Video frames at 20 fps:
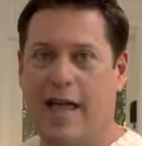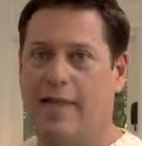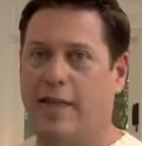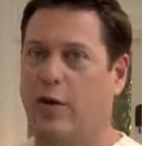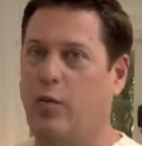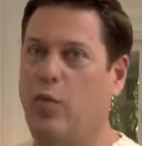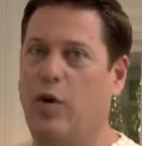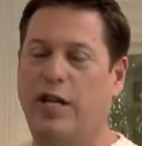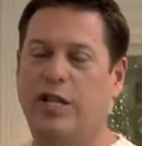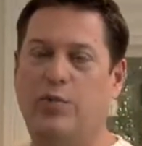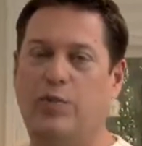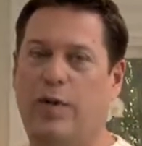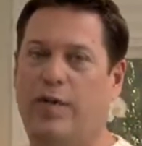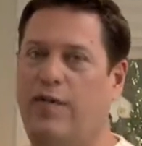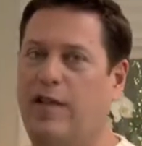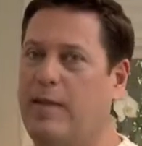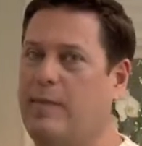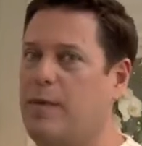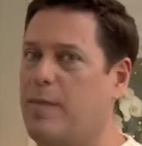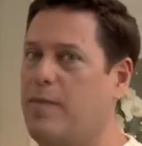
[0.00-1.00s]
And then once we
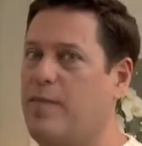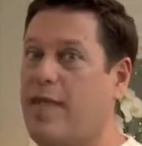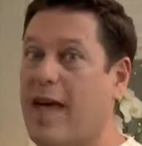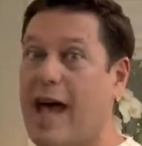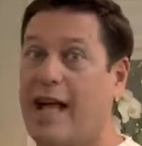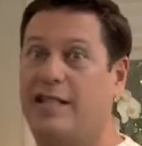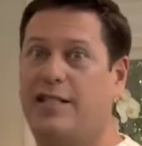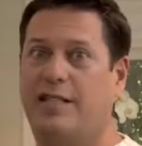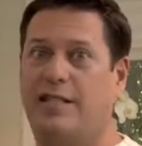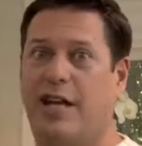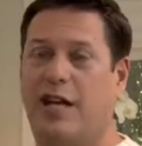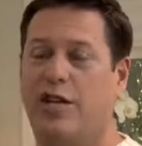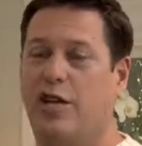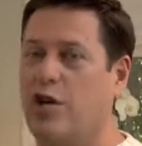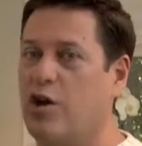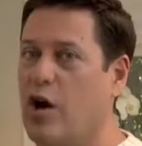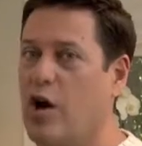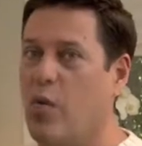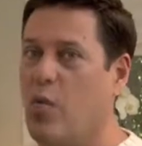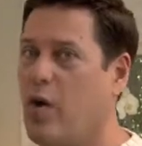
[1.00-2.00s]
flip them, that's it.
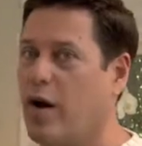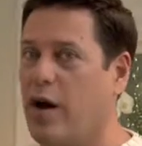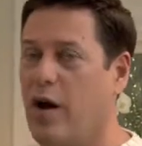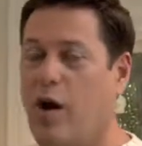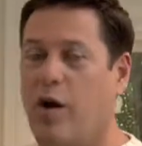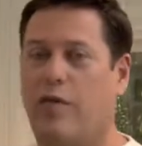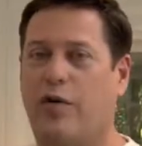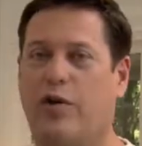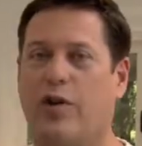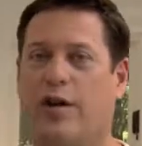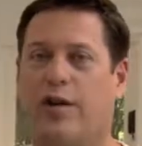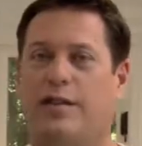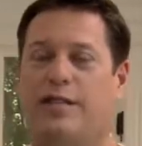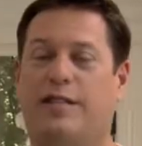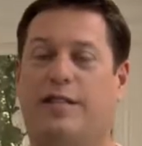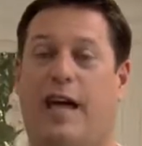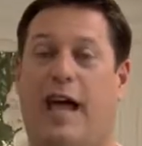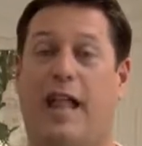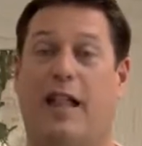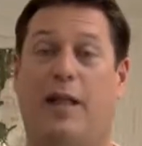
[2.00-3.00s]
You don't wanna overcook a
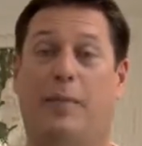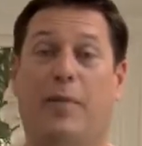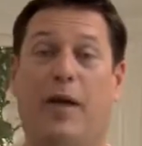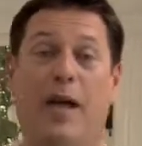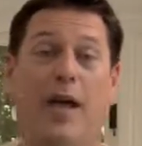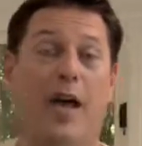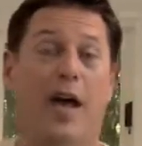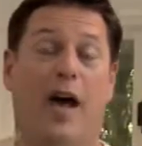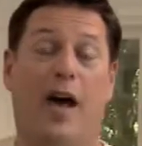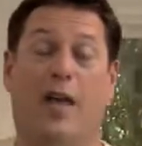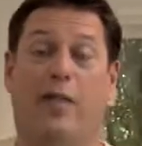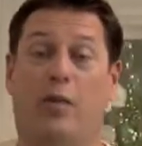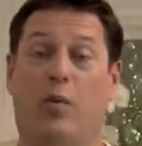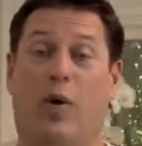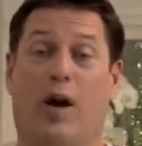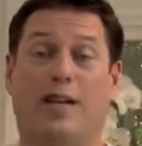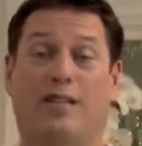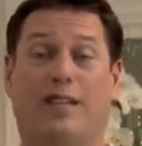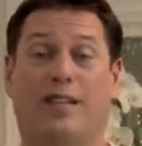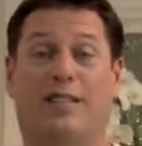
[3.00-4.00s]
scallop,
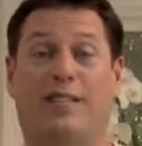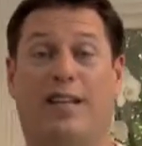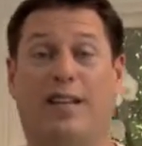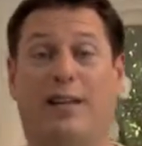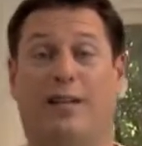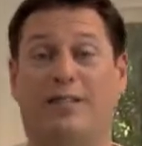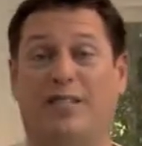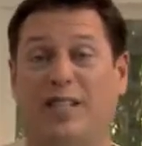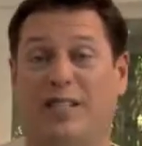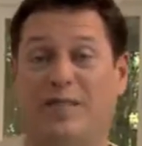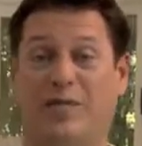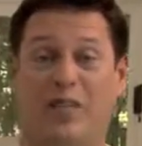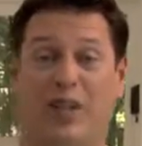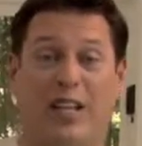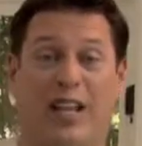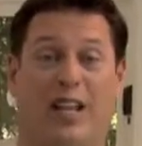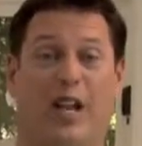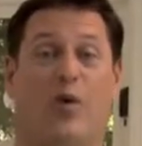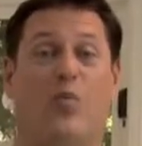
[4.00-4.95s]
otherwise it's gonna just feel like